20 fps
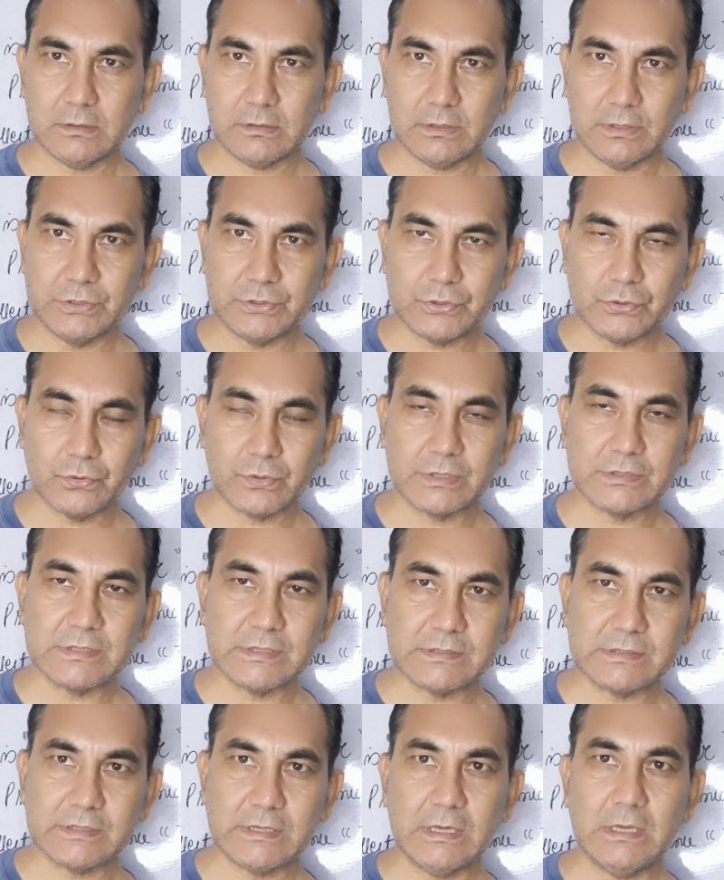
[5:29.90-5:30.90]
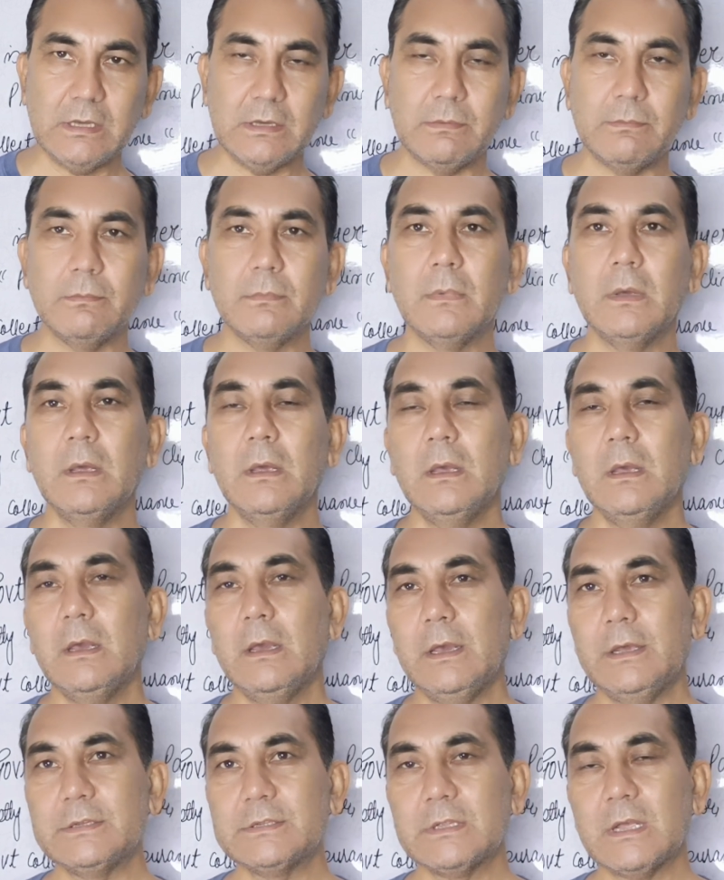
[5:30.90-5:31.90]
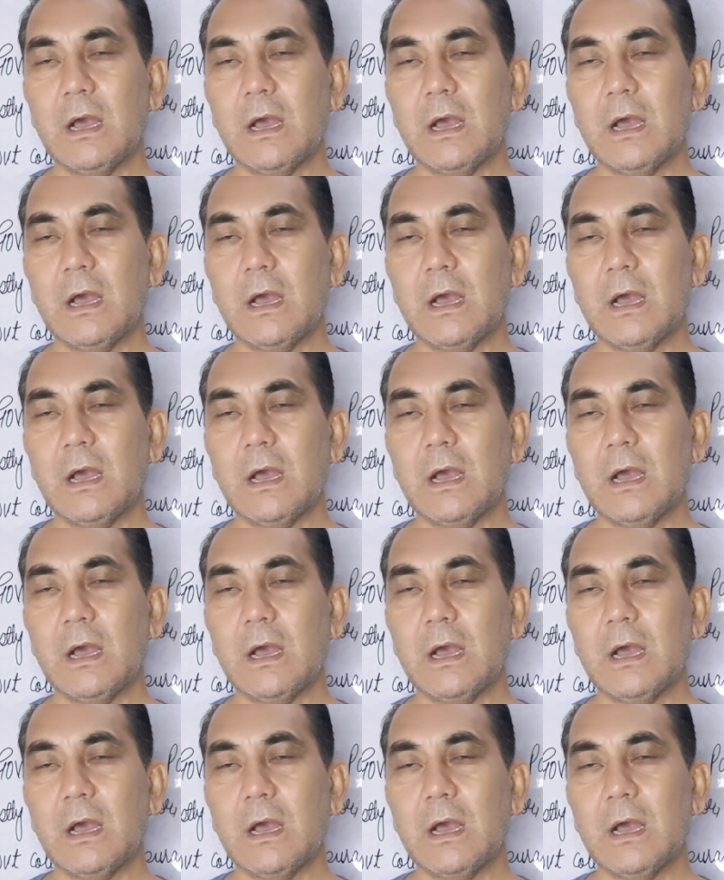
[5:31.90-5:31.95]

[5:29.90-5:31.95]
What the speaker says: Insurance Scheme is